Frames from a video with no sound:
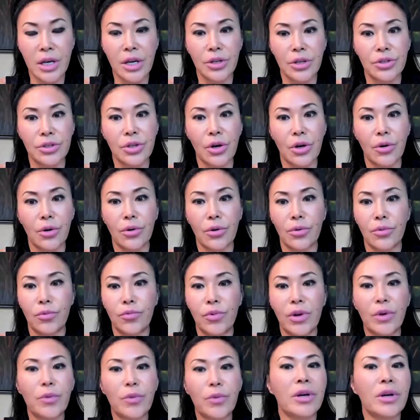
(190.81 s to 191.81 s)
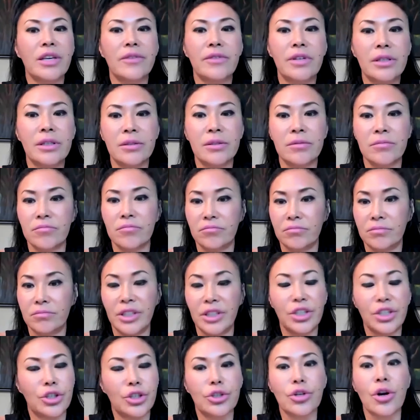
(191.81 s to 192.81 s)
So we won't even
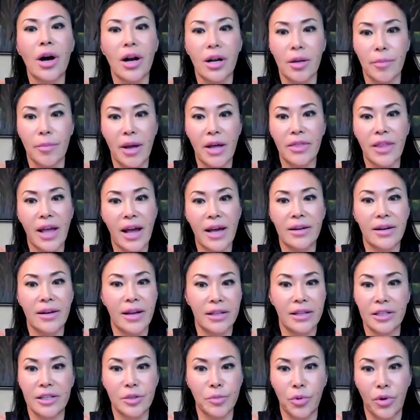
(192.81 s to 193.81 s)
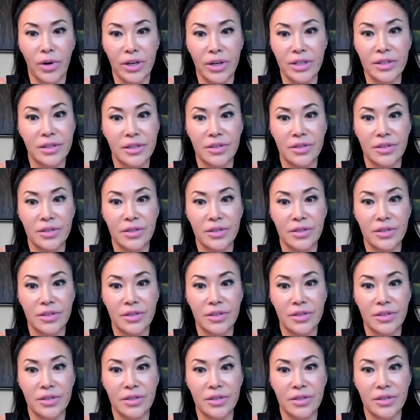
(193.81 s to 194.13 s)
need to talk about that at this point,